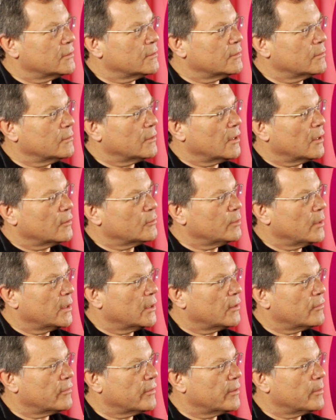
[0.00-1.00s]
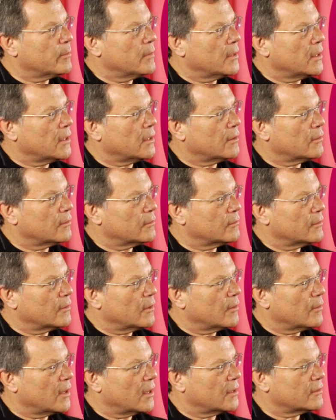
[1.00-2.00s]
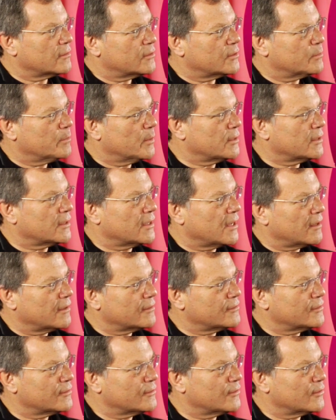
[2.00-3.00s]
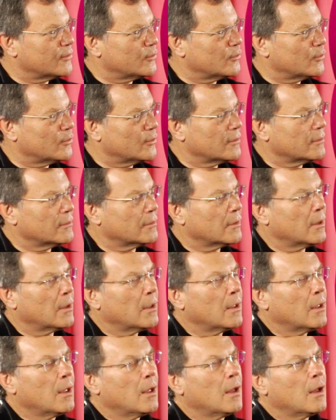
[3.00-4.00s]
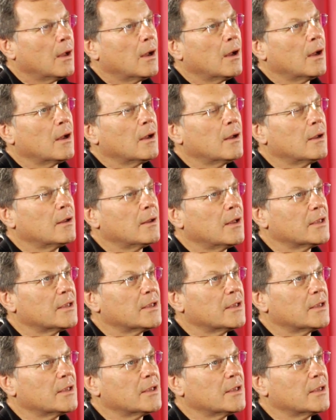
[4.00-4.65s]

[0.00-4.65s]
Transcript: to you know 23andMe, uh, you know that spit analysis that you do. Oh. Uh,